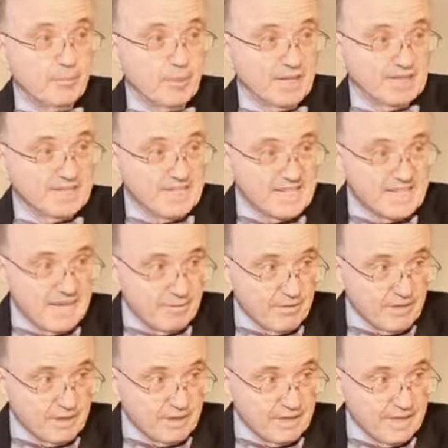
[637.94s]
but
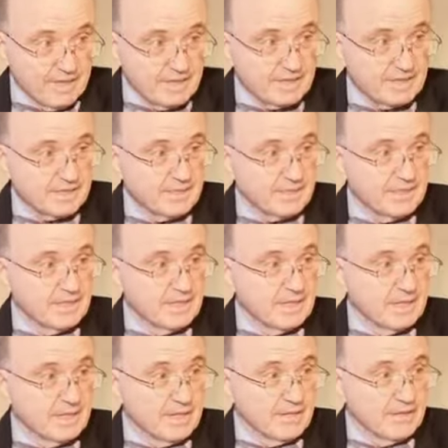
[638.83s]
nevertheless,
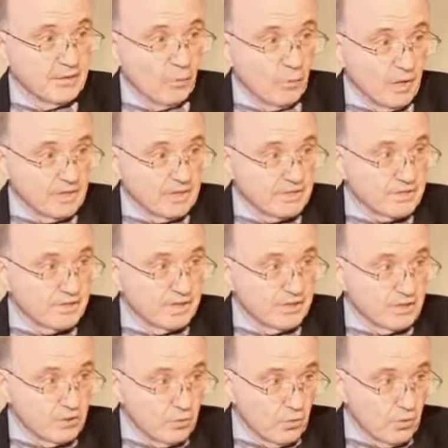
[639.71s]
the ones
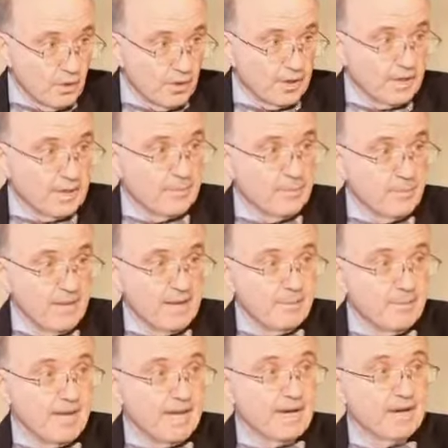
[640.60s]
that do work
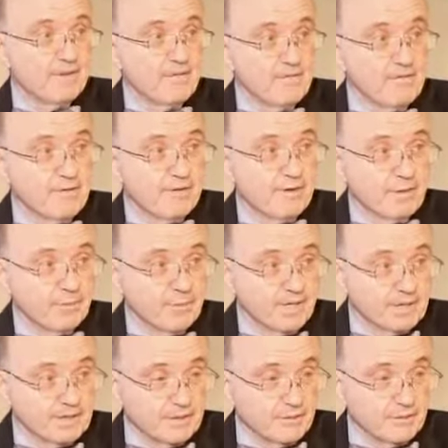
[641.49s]
may make a very
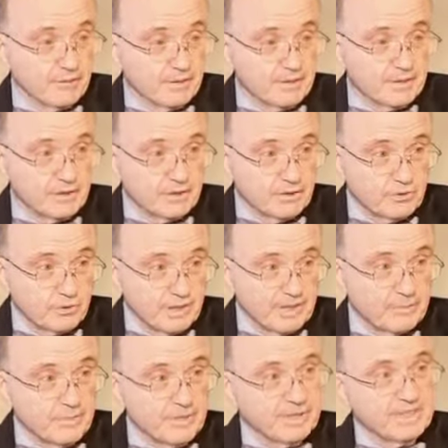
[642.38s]
big difference in
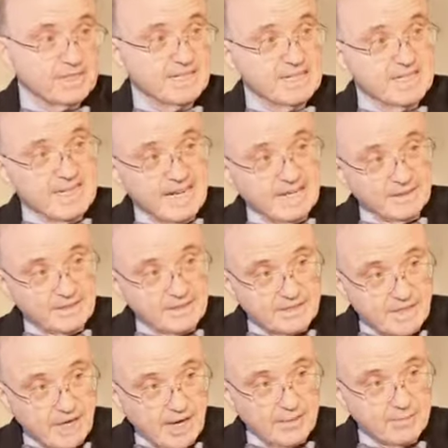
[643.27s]
treatment, and the
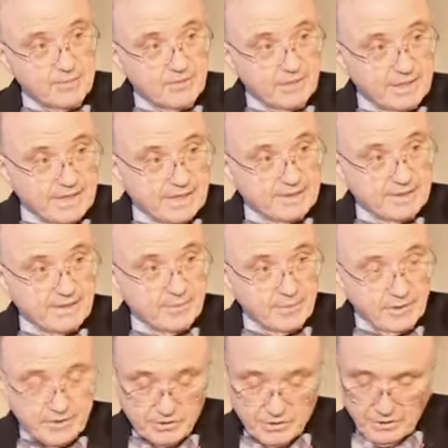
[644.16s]
time to get
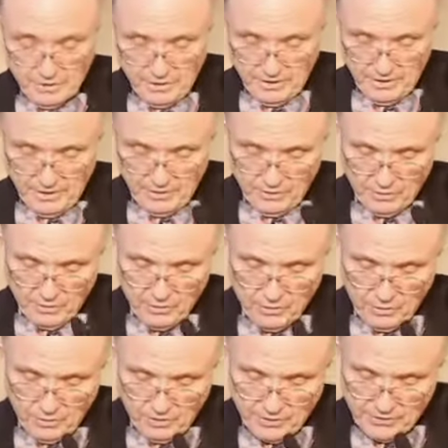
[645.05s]
them is early in your
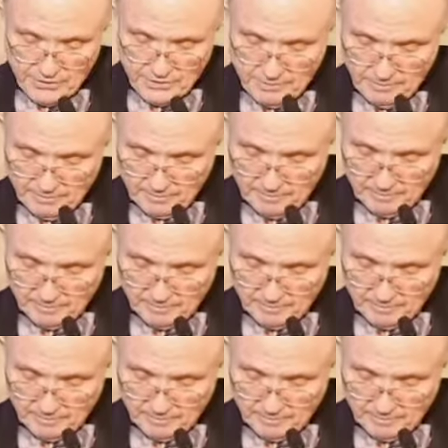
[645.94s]
course.